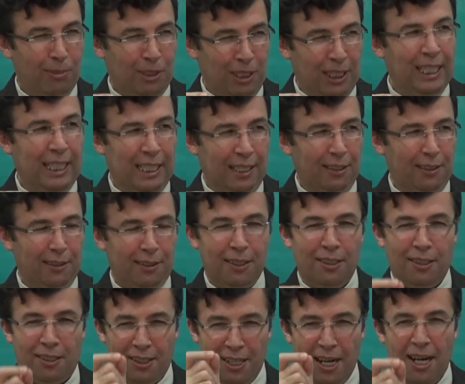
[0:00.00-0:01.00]
really
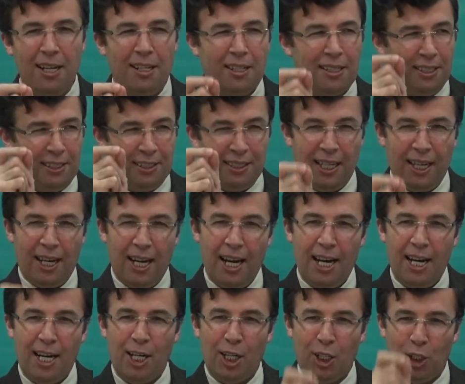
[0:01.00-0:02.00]
conquer the
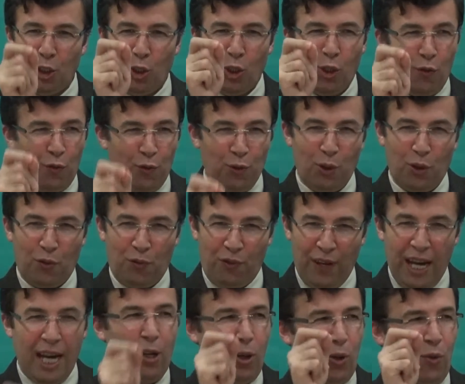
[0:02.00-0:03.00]
heart of your
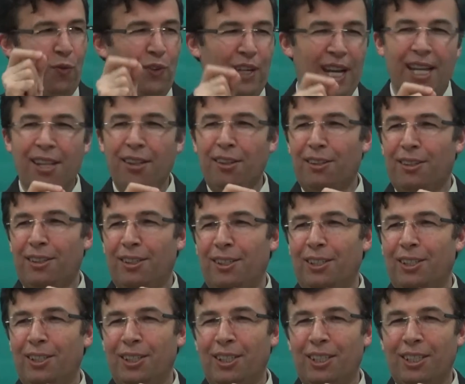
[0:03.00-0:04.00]
fellow friend
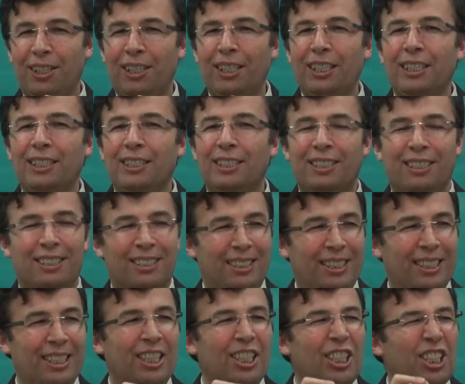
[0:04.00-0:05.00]
is
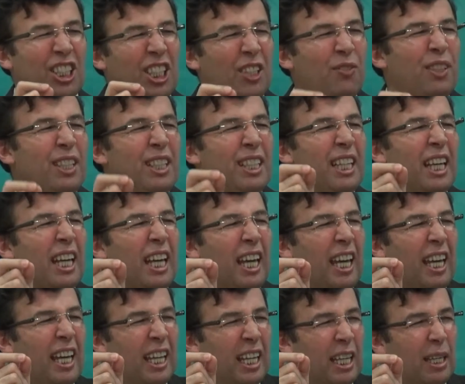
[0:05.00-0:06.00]
giving
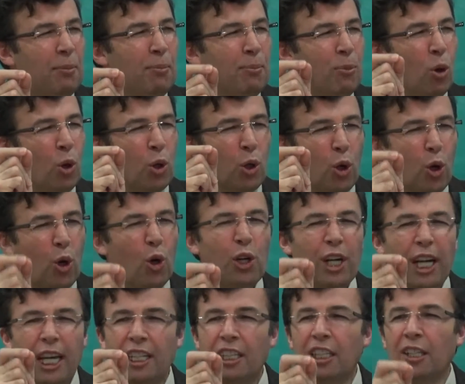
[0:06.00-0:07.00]
him or her
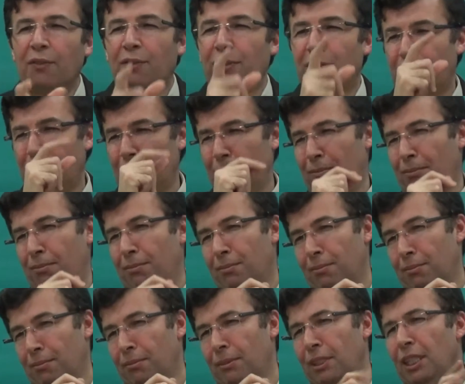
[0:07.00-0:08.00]
a gift.
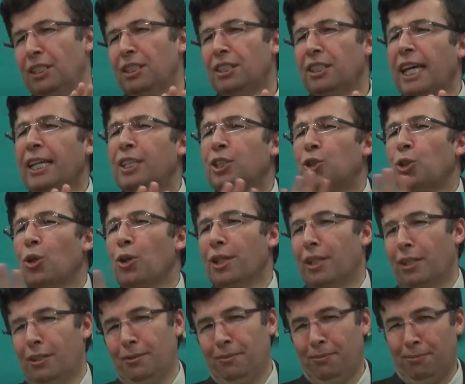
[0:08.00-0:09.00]
This is
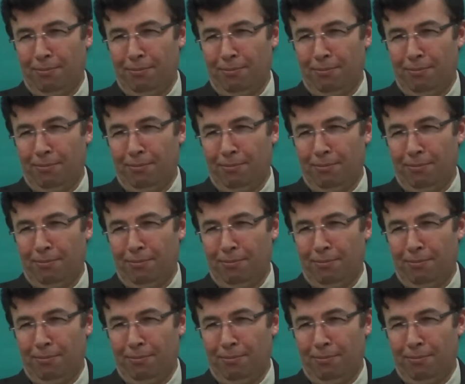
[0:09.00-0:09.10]
external.